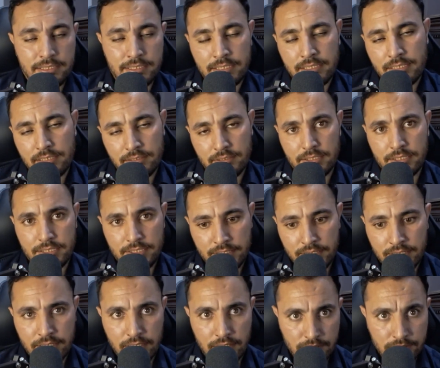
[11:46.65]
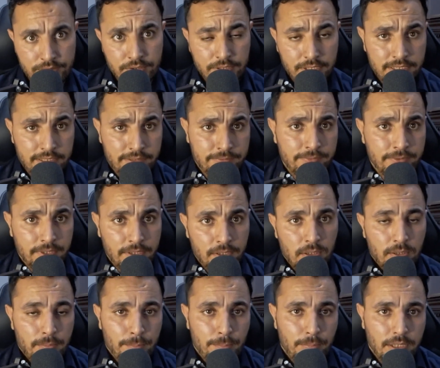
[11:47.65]
an alternative,
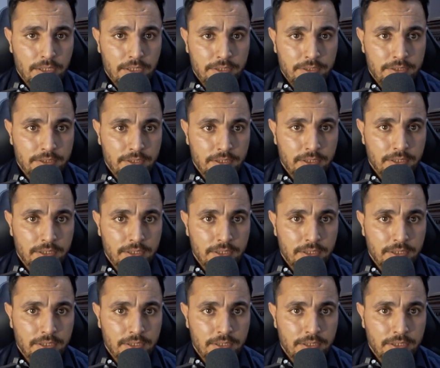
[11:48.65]
but